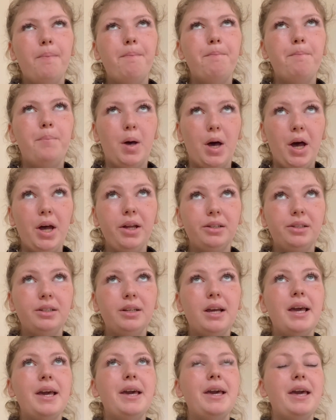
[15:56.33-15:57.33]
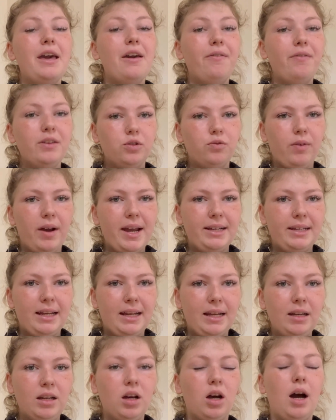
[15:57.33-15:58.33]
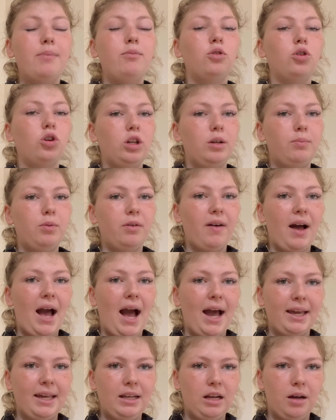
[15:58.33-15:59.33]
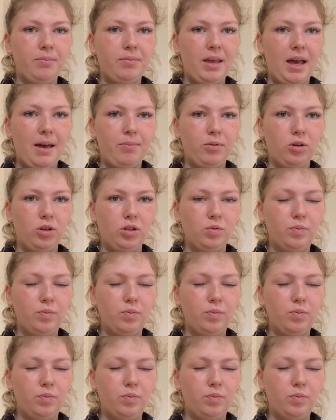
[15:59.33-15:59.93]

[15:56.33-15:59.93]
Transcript: but if it's raining, I'm not going to bother hacking up there because